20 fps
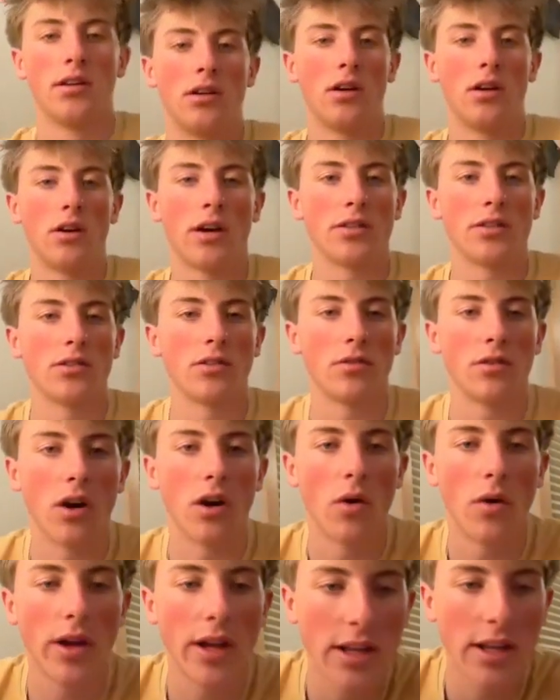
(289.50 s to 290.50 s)
Okay, so
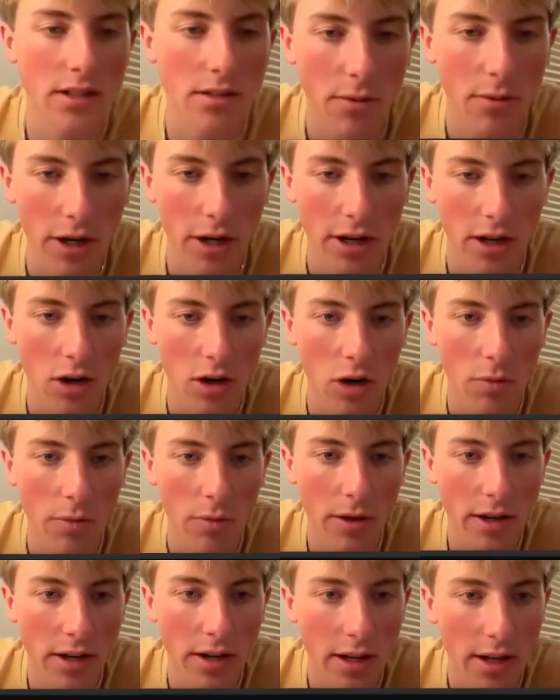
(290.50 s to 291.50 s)
going into market
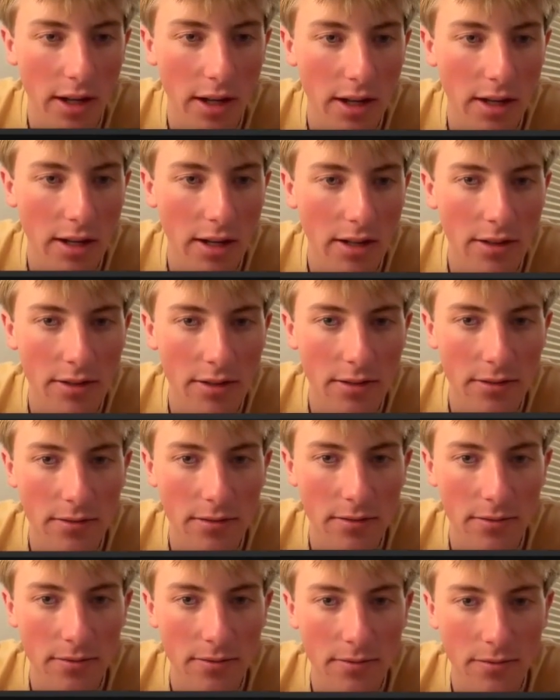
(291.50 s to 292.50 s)
open,
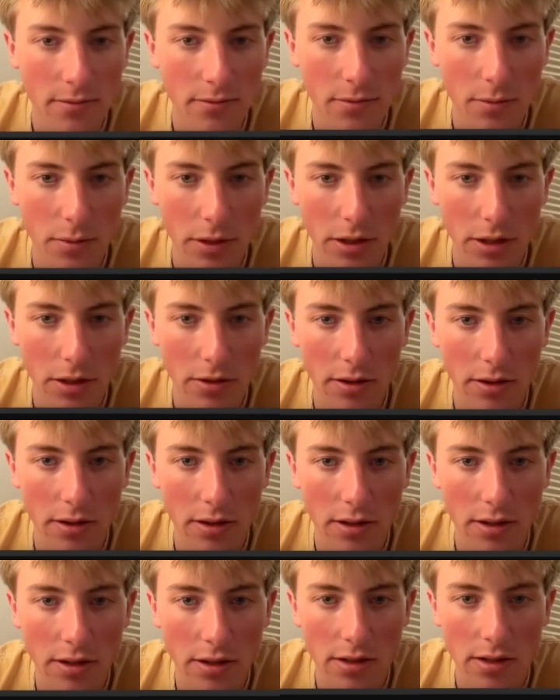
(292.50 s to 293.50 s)
let me get rid of
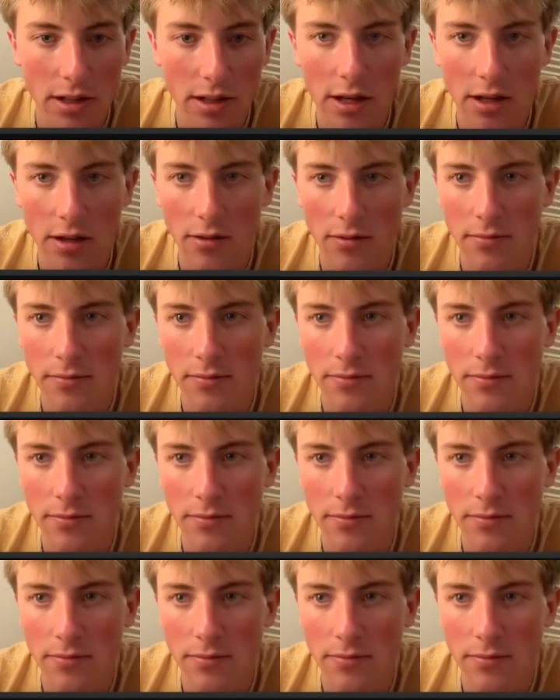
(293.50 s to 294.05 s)
this now.